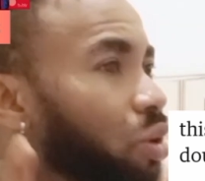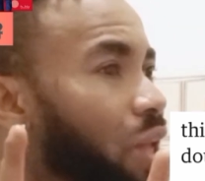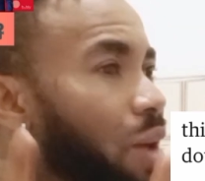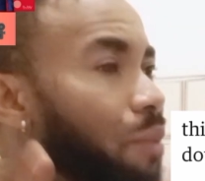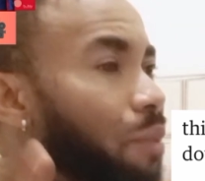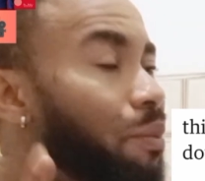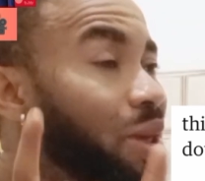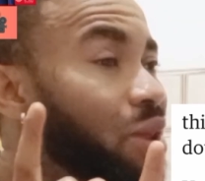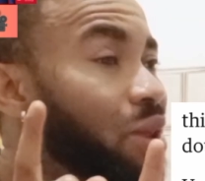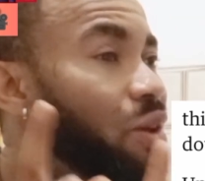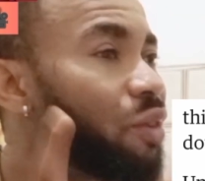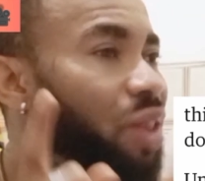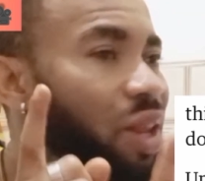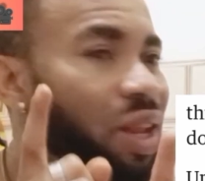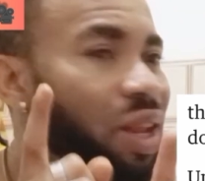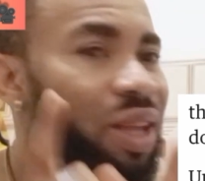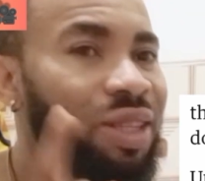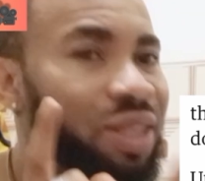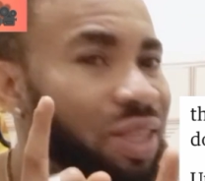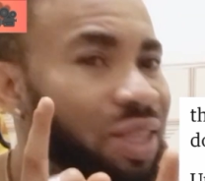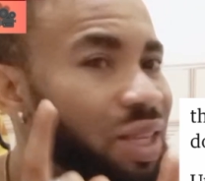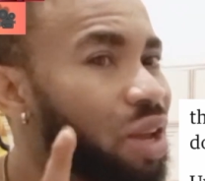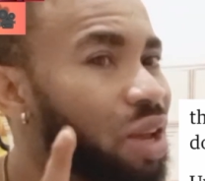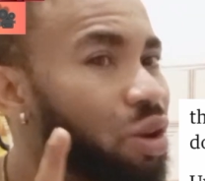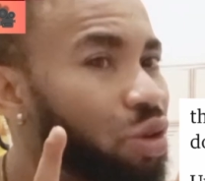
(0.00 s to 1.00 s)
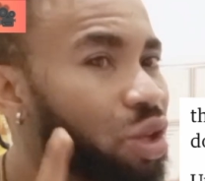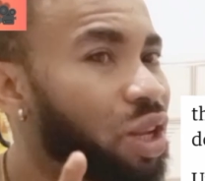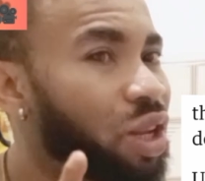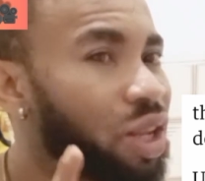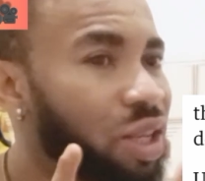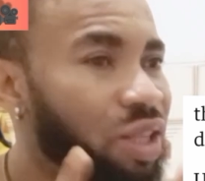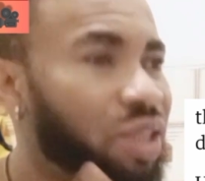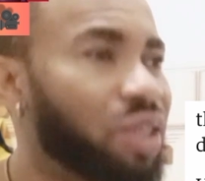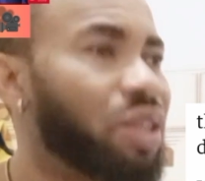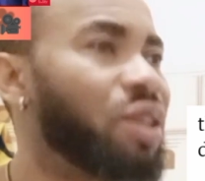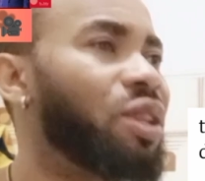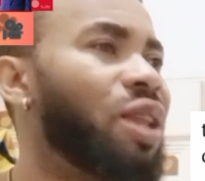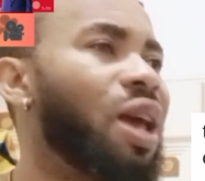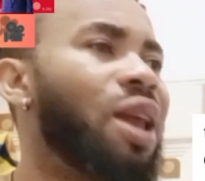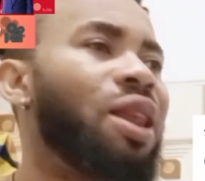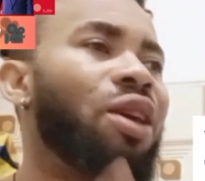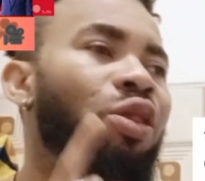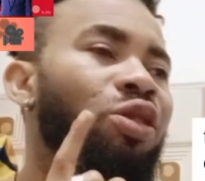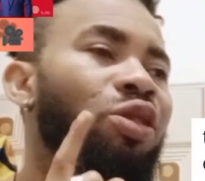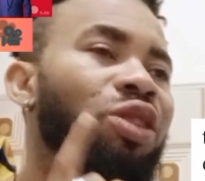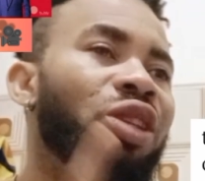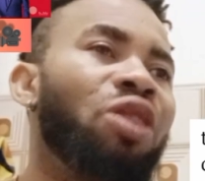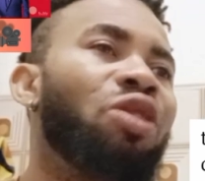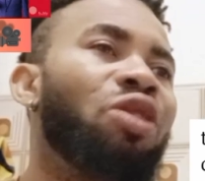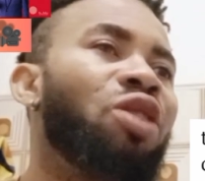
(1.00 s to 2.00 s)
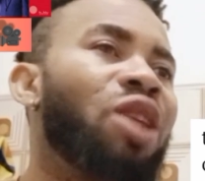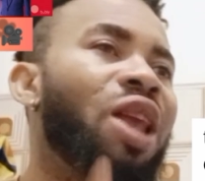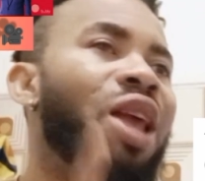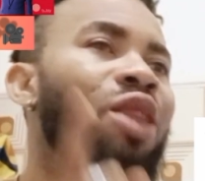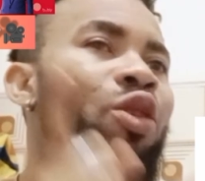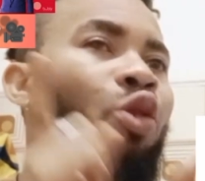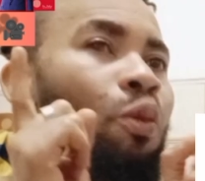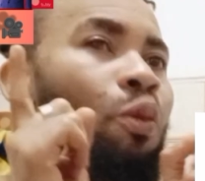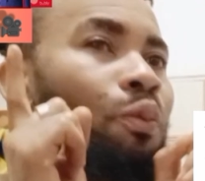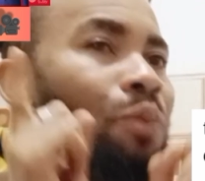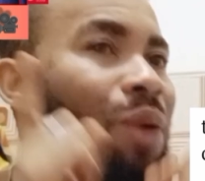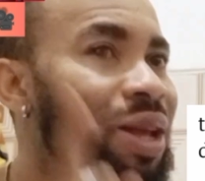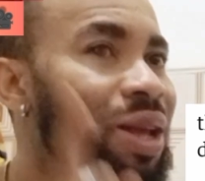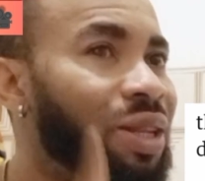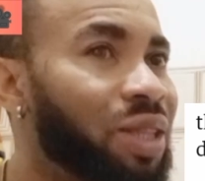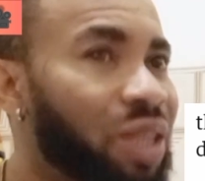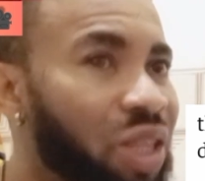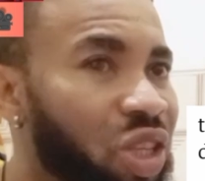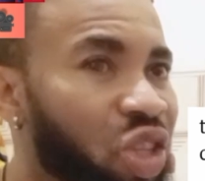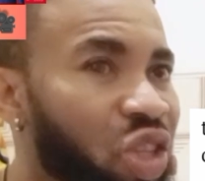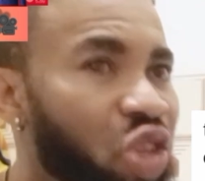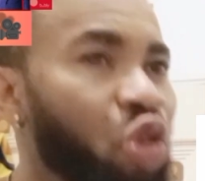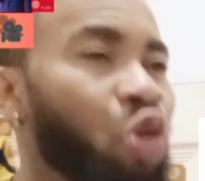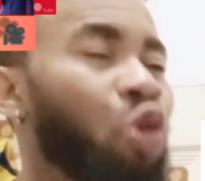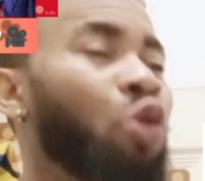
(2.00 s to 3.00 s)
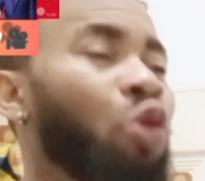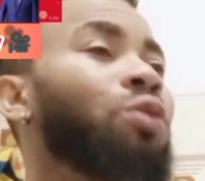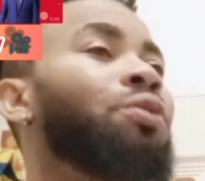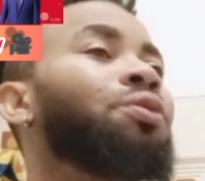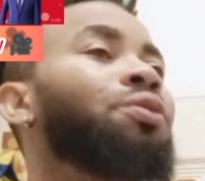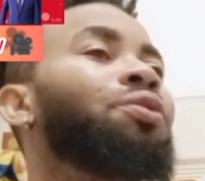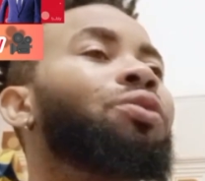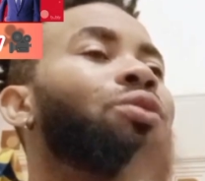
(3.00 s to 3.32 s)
Now, many of them they see, now they cause they're going to go past this law.